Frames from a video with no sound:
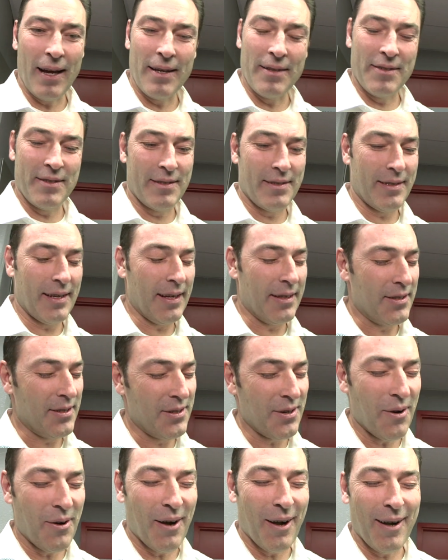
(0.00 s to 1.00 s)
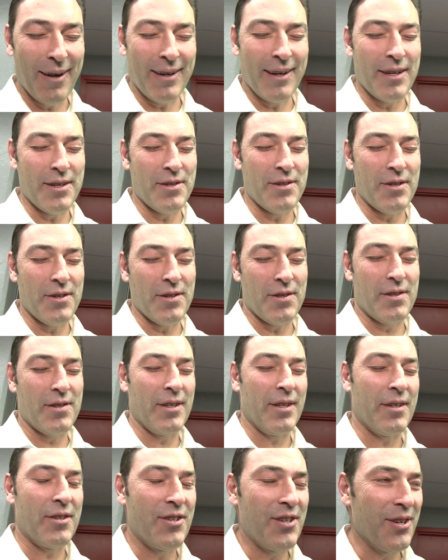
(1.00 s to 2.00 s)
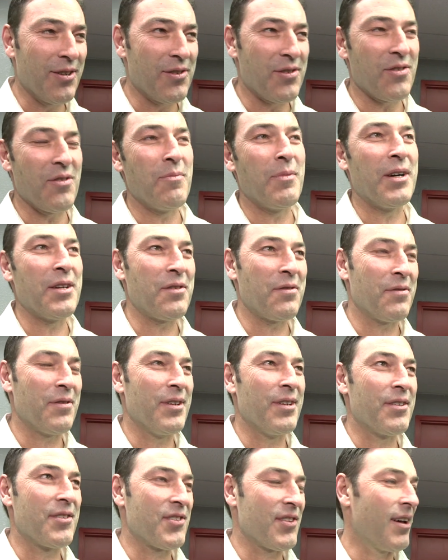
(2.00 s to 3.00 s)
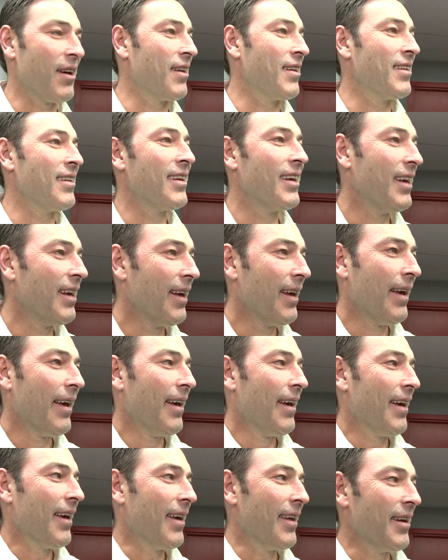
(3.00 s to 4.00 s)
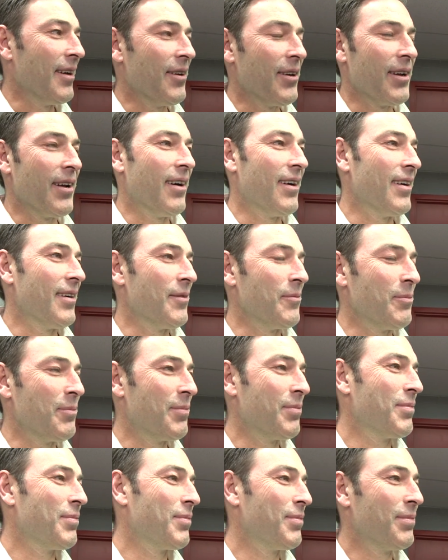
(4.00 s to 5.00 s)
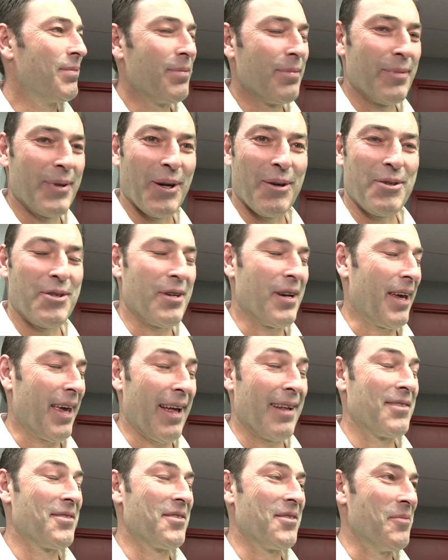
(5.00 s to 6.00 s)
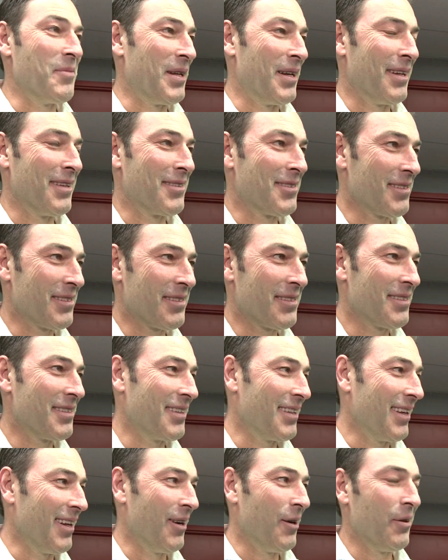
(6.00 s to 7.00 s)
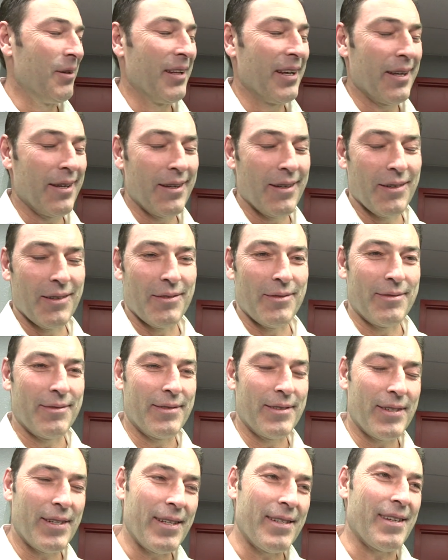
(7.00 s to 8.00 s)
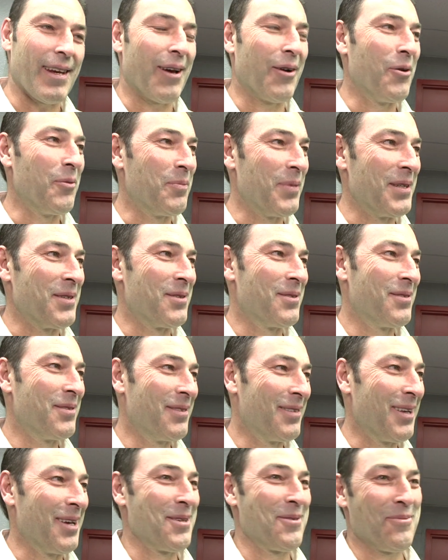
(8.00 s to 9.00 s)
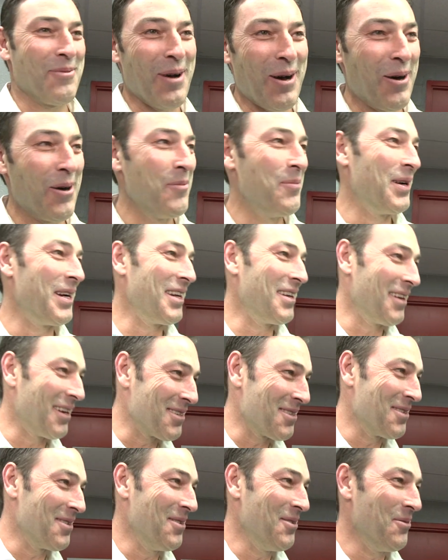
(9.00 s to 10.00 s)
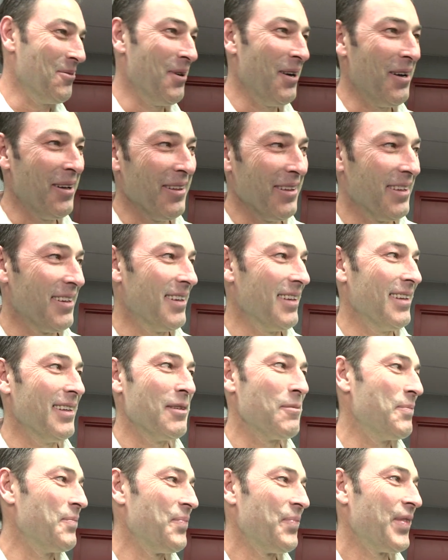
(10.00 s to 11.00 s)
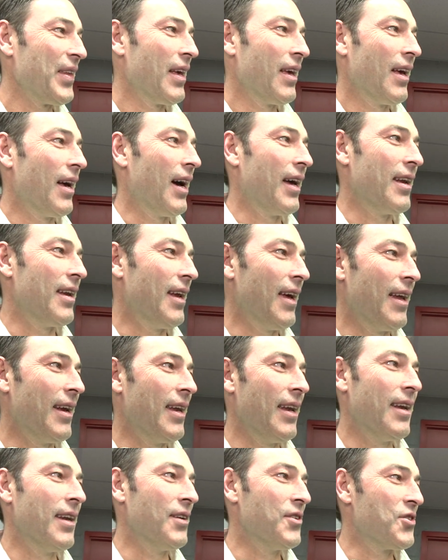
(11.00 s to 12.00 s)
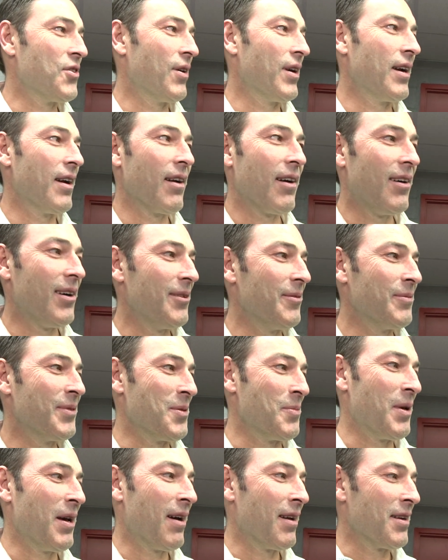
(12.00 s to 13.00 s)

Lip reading: It's so hard because you cheer so much for your son, and here you are coaching against him, and it's, you know, like you're, geez, I hope he does well, but he doesn't do well, and I didn't enjoy it at all, to be